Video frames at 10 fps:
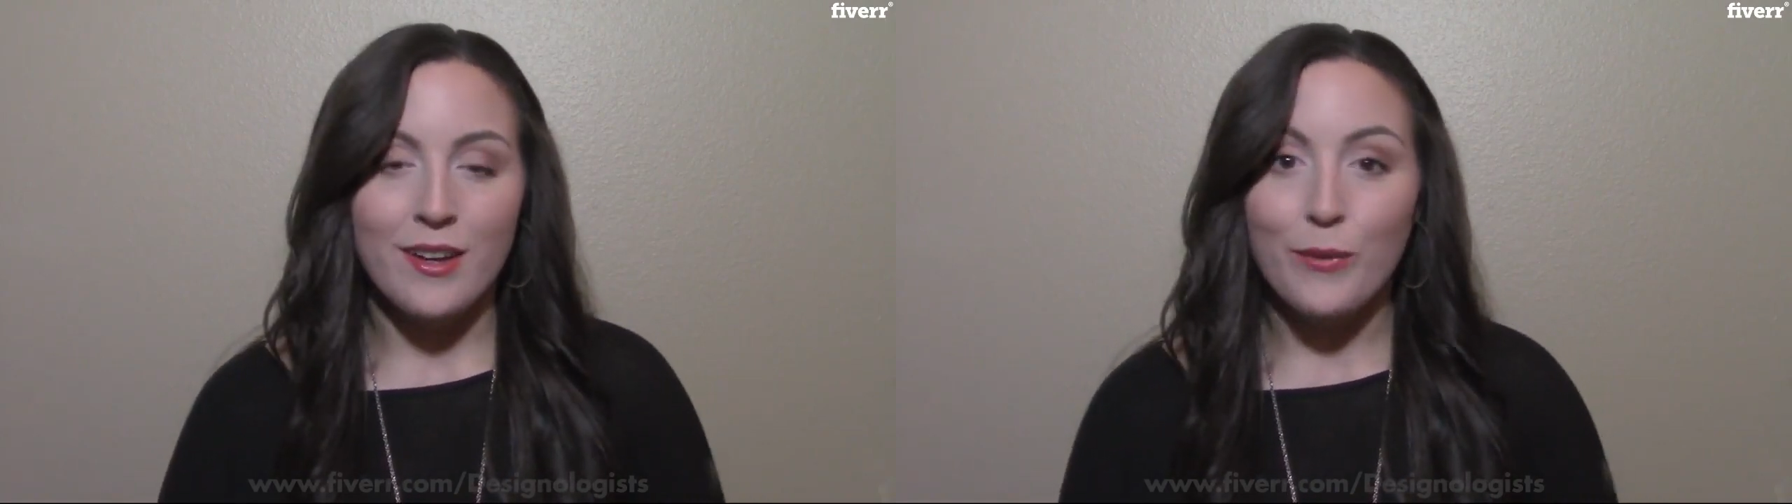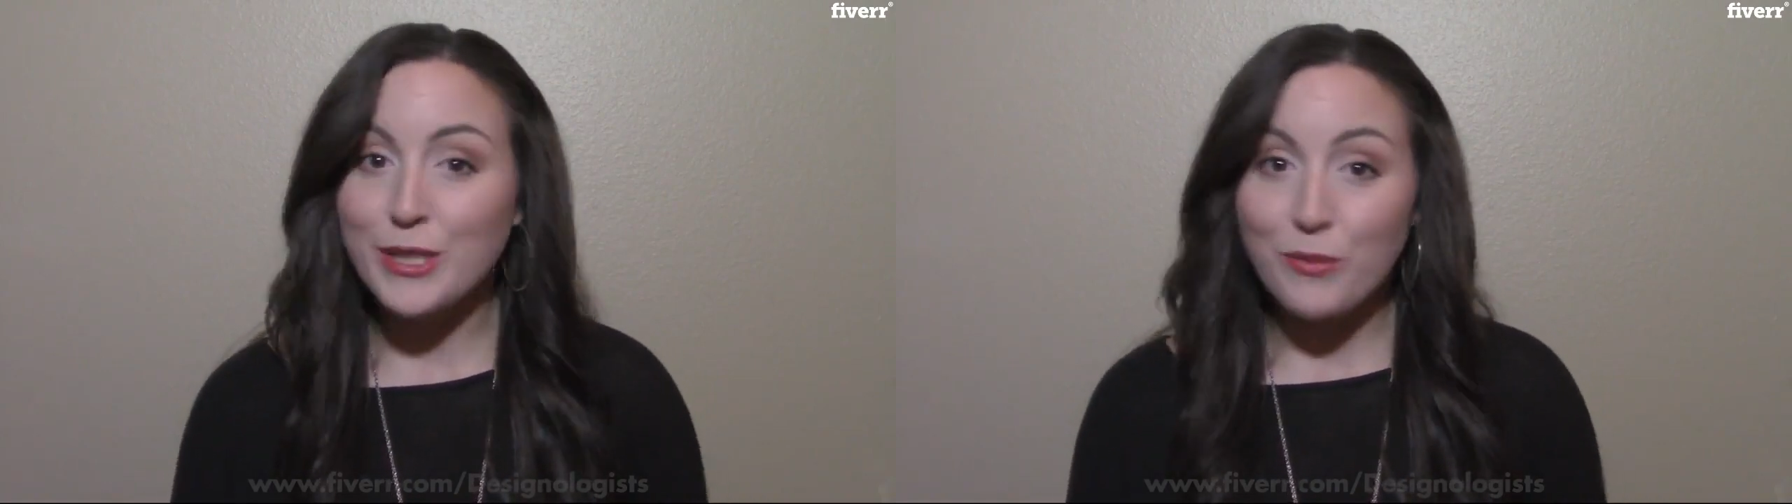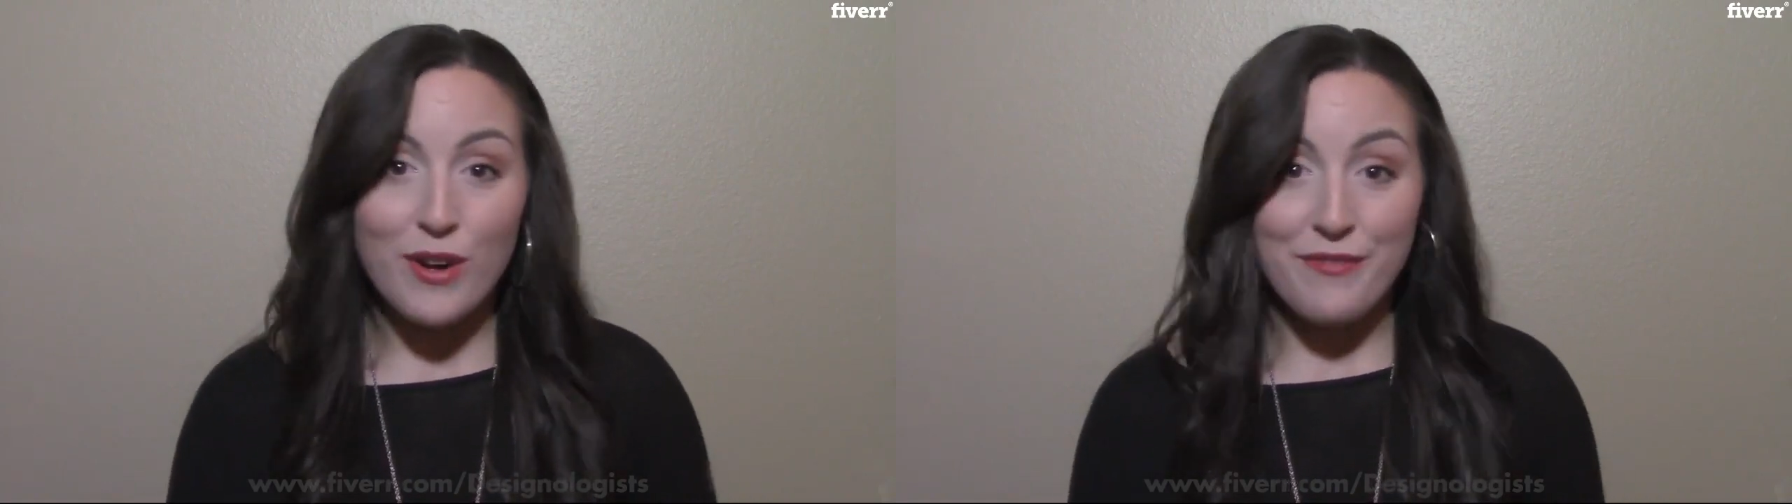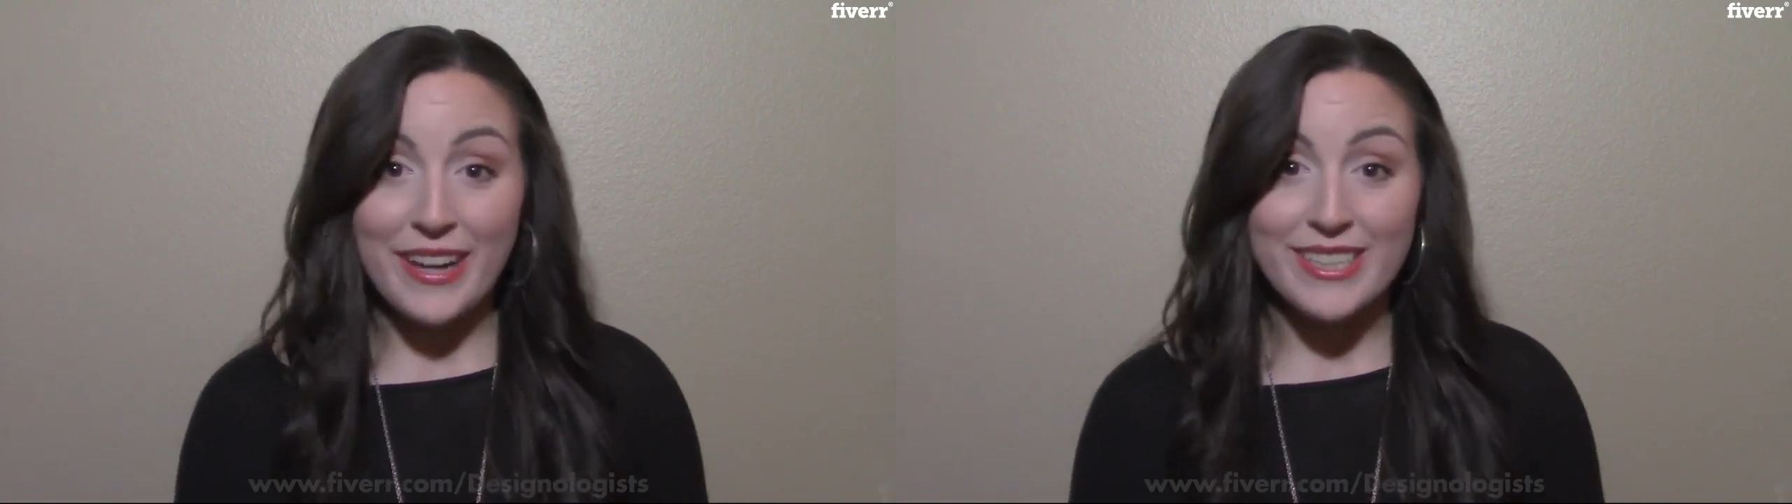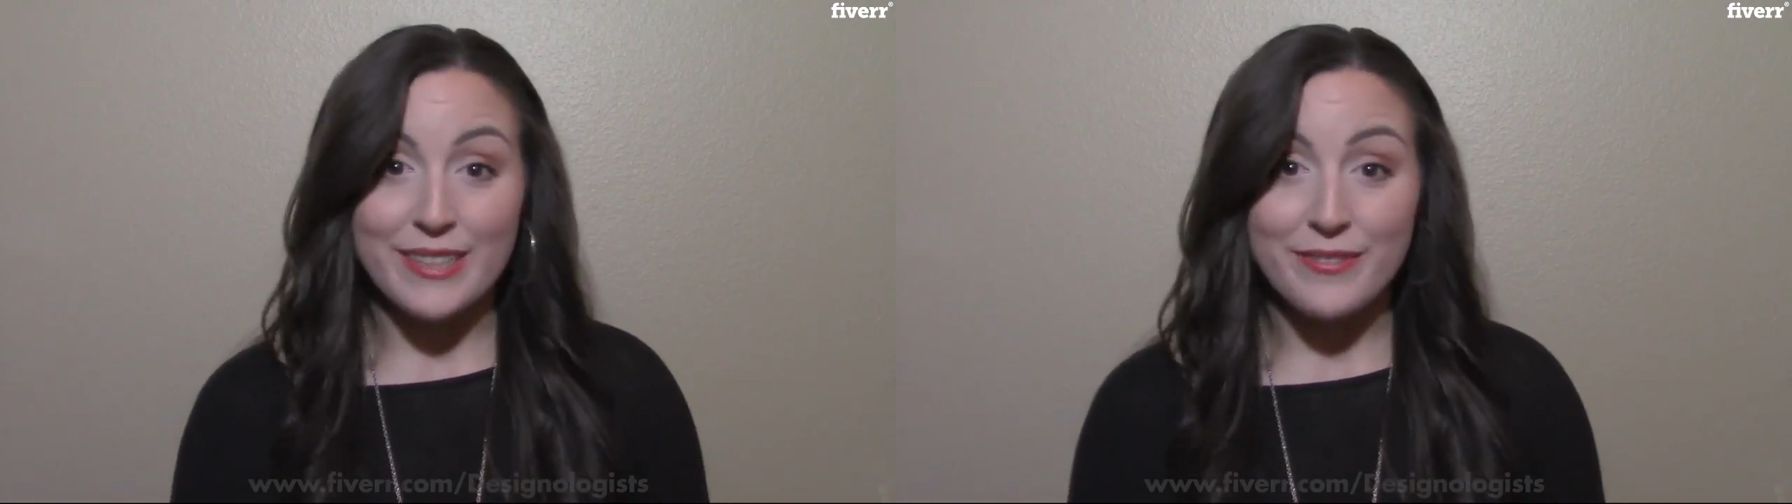What's more
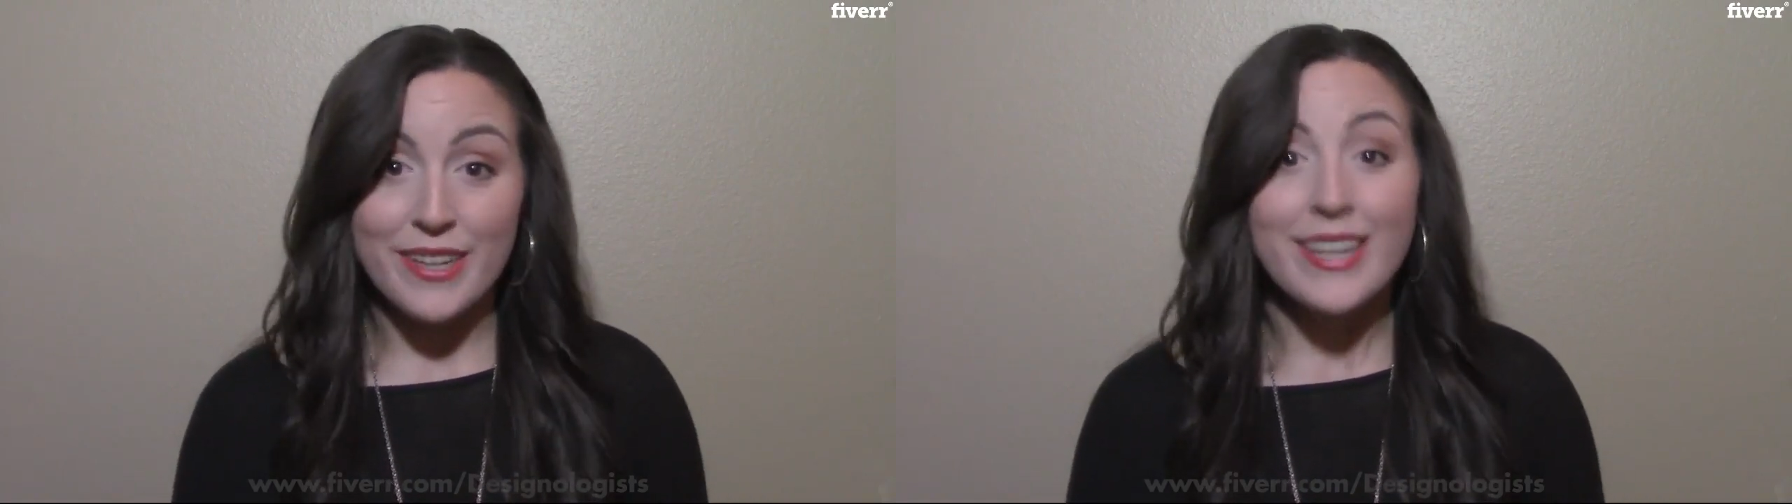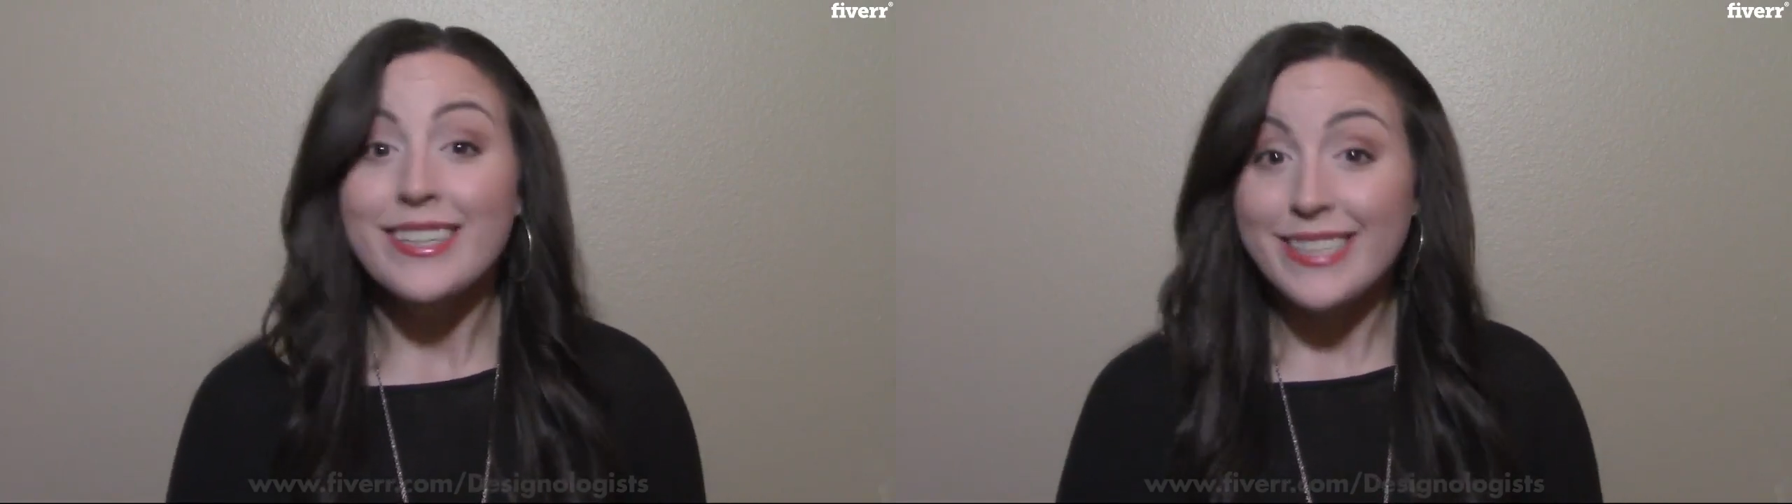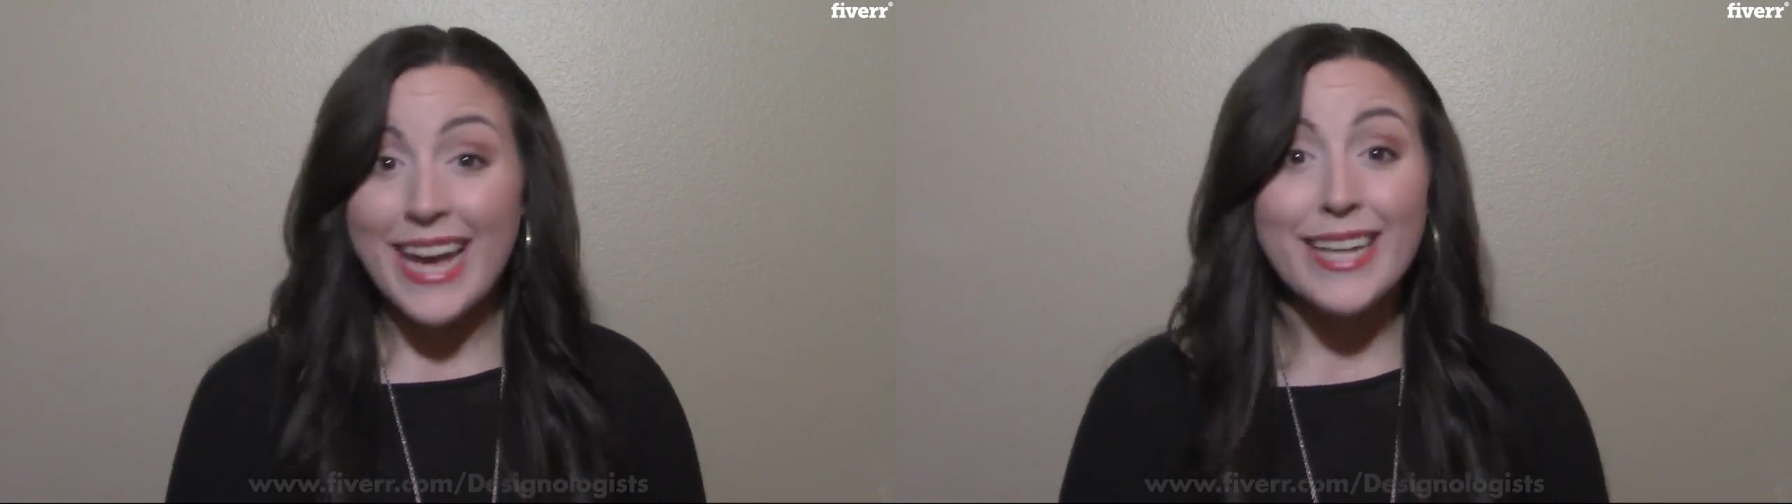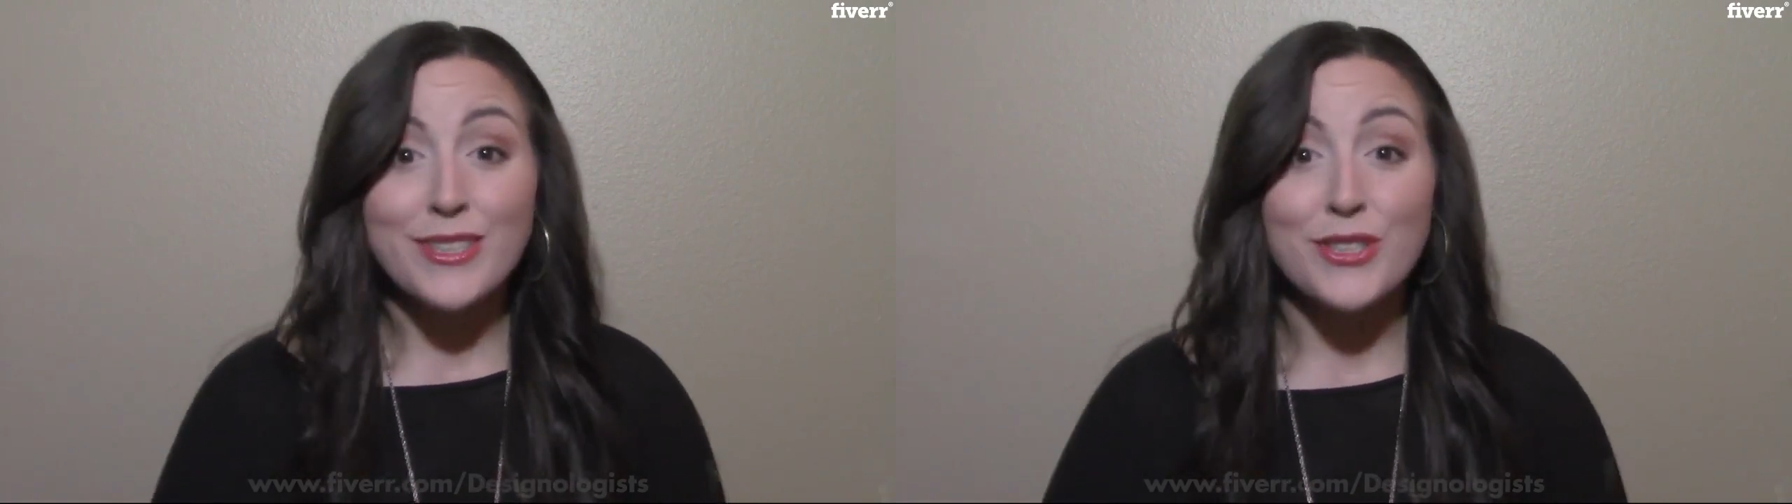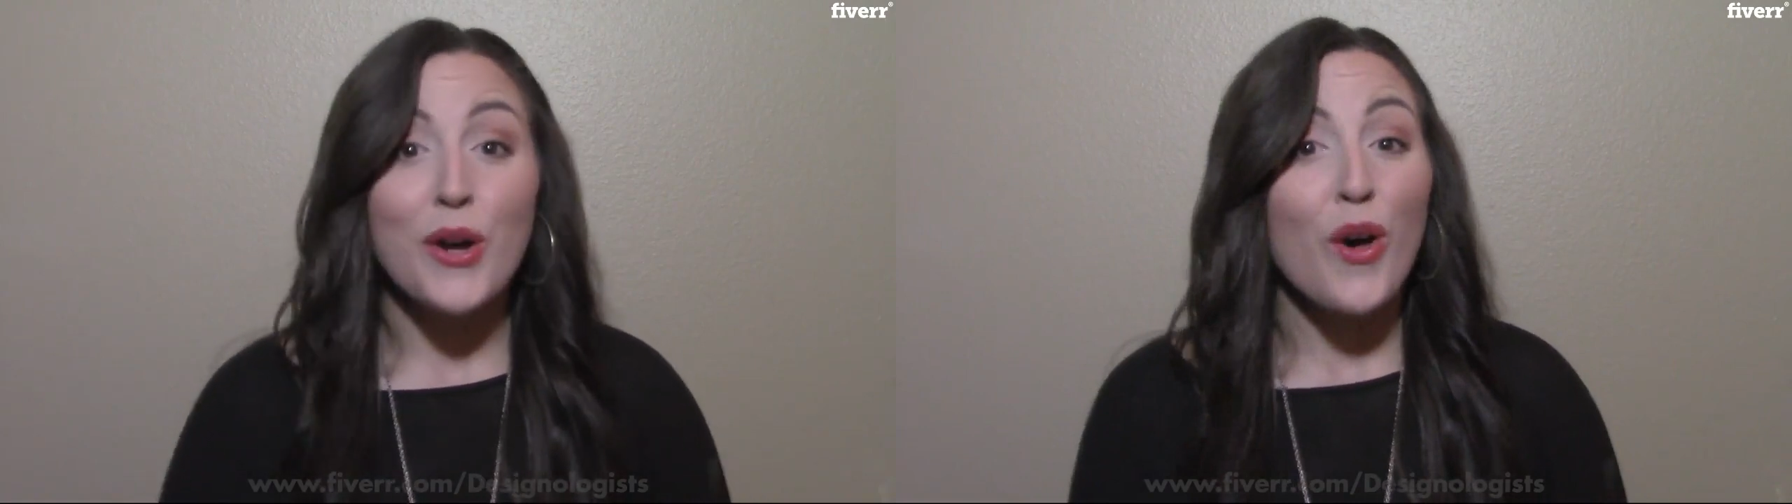effective,
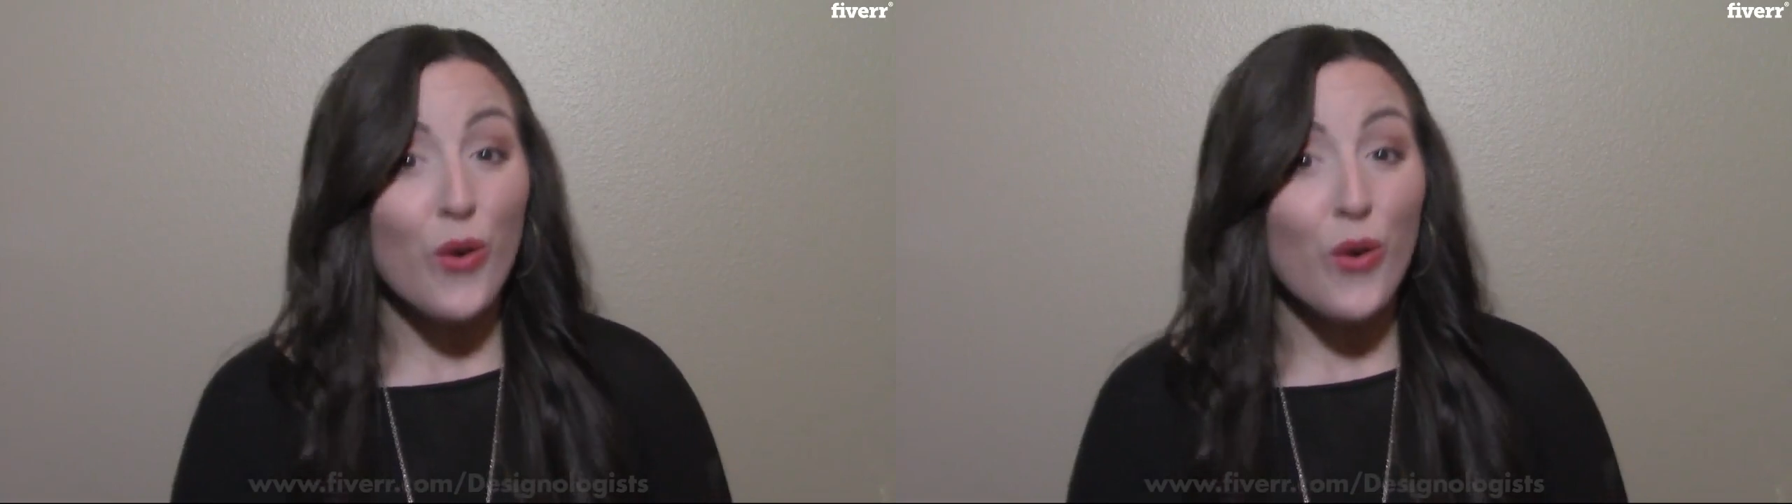text